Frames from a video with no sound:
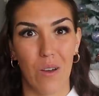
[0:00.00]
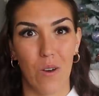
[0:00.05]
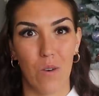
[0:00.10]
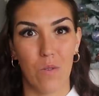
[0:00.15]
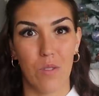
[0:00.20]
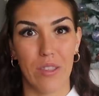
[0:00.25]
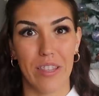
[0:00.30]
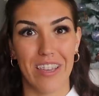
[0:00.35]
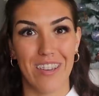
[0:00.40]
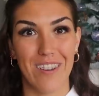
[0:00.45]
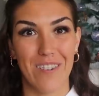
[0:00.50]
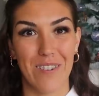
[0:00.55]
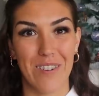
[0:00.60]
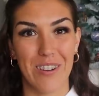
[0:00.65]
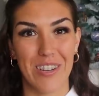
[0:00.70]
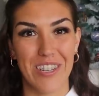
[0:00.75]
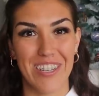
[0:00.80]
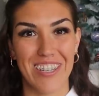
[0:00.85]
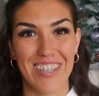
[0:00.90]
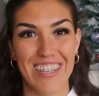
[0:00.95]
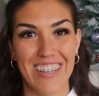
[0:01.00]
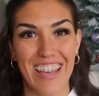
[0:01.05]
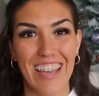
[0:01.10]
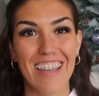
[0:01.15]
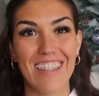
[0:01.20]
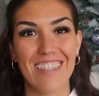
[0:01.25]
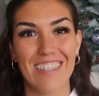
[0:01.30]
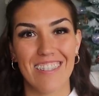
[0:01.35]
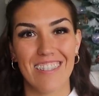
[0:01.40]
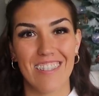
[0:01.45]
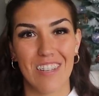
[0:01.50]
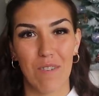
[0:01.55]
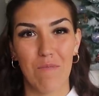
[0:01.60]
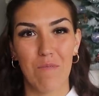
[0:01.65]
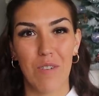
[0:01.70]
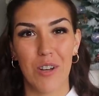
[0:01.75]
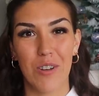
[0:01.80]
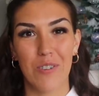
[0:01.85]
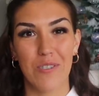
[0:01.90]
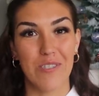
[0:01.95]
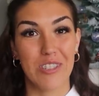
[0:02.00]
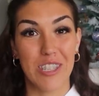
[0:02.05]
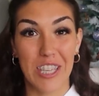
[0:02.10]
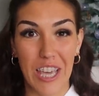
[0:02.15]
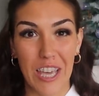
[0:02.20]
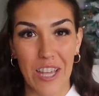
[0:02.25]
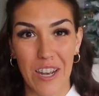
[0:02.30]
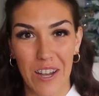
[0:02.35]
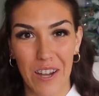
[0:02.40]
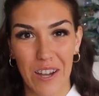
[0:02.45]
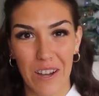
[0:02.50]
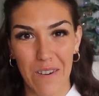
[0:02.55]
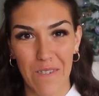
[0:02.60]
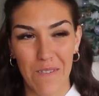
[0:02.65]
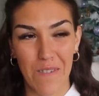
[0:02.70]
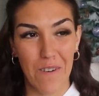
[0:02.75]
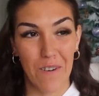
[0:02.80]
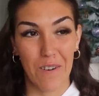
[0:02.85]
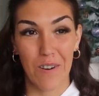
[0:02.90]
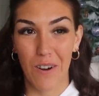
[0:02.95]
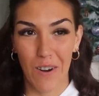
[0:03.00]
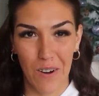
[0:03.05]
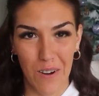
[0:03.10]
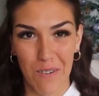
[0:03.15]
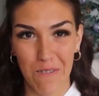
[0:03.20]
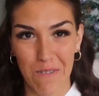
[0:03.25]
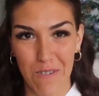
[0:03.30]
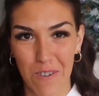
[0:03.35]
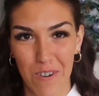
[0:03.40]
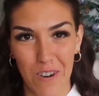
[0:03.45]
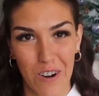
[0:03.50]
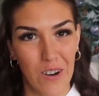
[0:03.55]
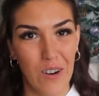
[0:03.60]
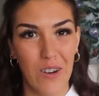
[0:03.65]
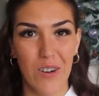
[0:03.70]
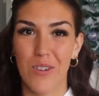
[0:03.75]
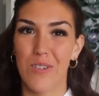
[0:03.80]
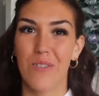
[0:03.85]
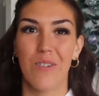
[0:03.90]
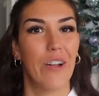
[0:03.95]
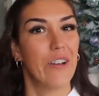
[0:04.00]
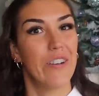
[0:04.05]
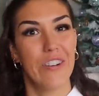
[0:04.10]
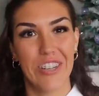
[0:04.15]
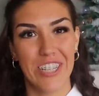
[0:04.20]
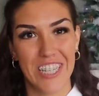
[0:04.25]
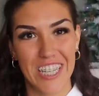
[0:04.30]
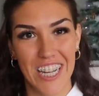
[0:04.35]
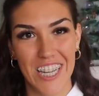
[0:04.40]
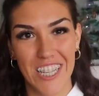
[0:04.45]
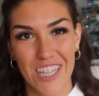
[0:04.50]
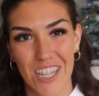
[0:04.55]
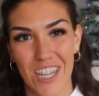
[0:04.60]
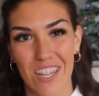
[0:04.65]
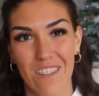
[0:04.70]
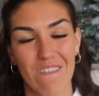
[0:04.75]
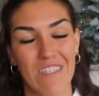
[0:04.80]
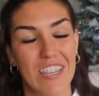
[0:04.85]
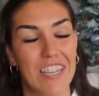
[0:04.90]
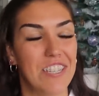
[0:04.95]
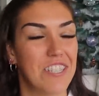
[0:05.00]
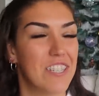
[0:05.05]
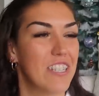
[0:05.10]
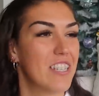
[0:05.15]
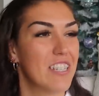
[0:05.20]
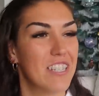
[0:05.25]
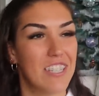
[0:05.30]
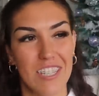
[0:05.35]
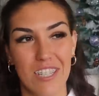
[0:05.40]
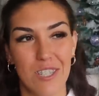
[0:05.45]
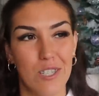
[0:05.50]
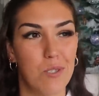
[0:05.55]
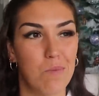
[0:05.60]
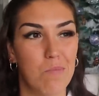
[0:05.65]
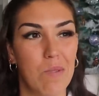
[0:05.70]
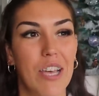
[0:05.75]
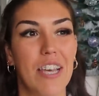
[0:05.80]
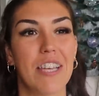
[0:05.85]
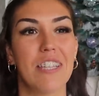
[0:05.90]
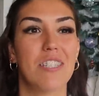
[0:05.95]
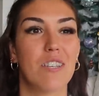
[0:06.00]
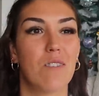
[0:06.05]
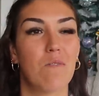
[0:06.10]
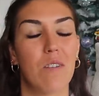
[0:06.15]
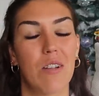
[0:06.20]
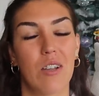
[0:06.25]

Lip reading: only going to date someone who's keto or carnivore, who understands all of this and is in the space and